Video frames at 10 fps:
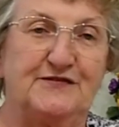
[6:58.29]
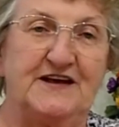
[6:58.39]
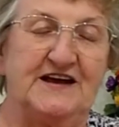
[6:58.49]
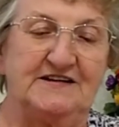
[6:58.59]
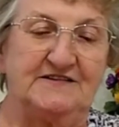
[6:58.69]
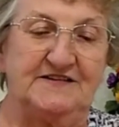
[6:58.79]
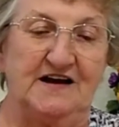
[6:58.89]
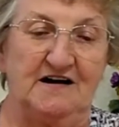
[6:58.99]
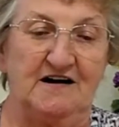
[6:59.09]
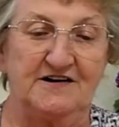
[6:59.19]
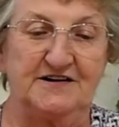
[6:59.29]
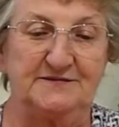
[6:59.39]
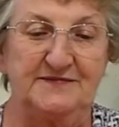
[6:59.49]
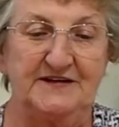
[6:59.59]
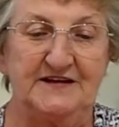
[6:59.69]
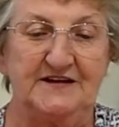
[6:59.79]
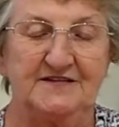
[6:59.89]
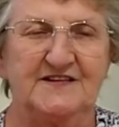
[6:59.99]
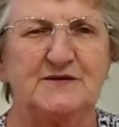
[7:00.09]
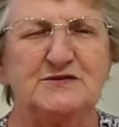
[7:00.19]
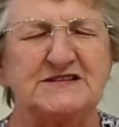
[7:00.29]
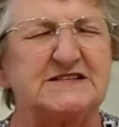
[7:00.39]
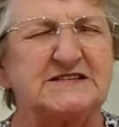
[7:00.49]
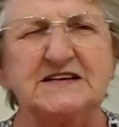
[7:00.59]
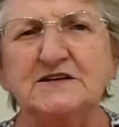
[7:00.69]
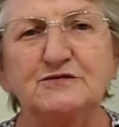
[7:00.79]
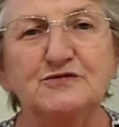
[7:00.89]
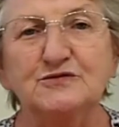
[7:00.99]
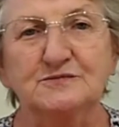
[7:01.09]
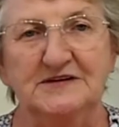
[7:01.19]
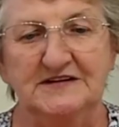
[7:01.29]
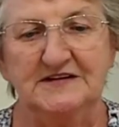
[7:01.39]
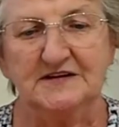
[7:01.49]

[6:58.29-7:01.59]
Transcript: there in the ark, there was still room